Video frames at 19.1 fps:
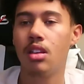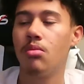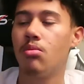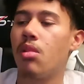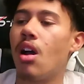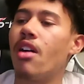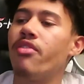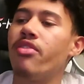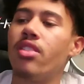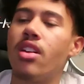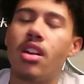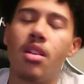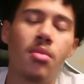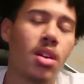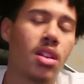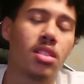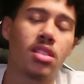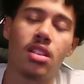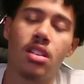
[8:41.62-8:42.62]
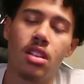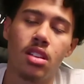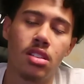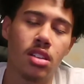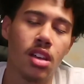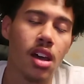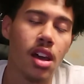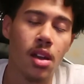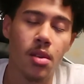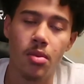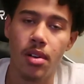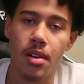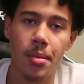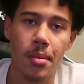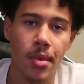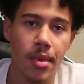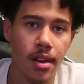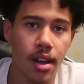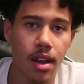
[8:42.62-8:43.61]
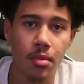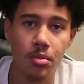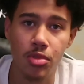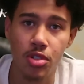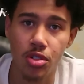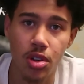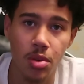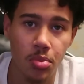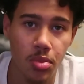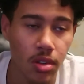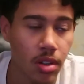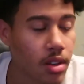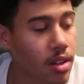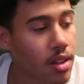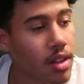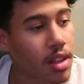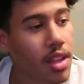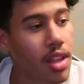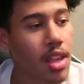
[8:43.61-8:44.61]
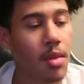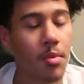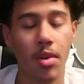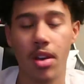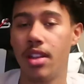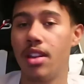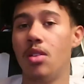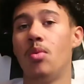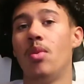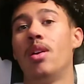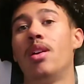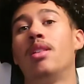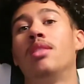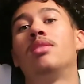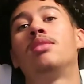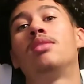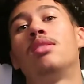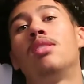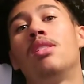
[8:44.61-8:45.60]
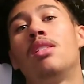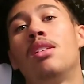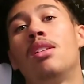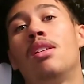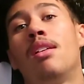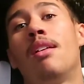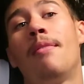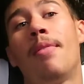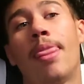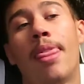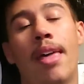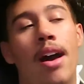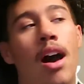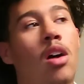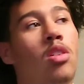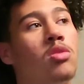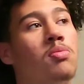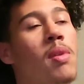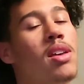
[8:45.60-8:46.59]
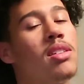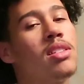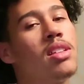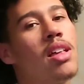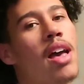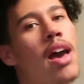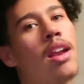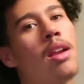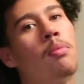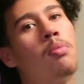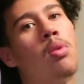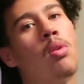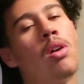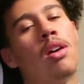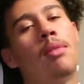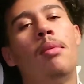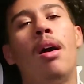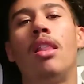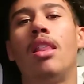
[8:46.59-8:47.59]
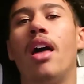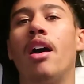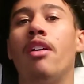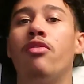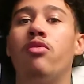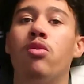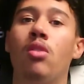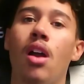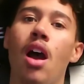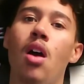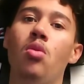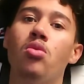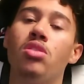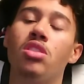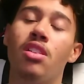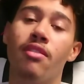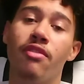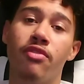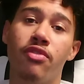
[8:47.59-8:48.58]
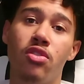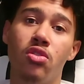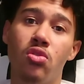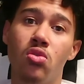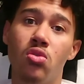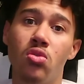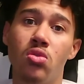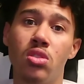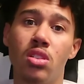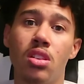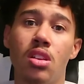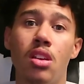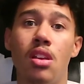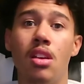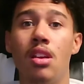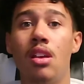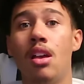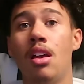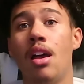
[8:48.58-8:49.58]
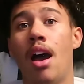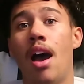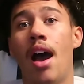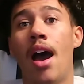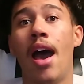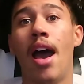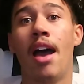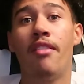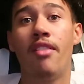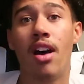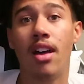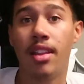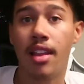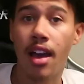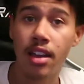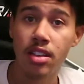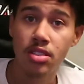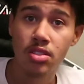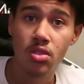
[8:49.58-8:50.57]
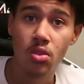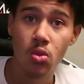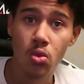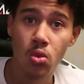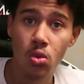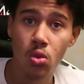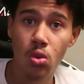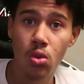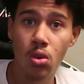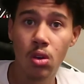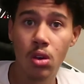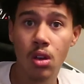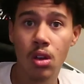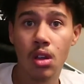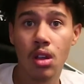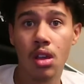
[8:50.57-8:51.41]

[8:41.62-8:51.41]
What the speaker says: But I feel like I'm not saying the time right. I'm tripping. But anyways, I was basically at a point in my life where I was confused. I have online school.